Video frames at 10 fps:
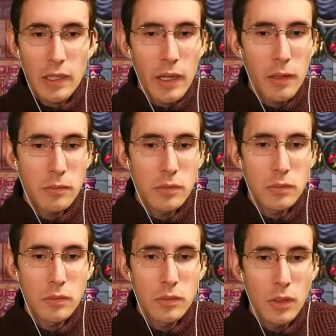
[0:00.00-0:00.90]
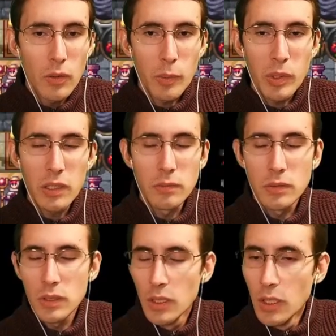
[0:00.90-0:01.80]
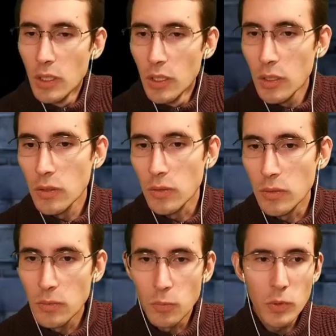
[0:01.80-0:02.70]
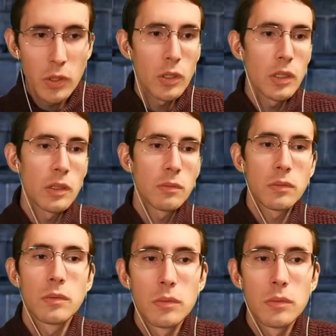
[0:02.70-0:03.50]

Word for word: practically. All right, Peter. We're gonna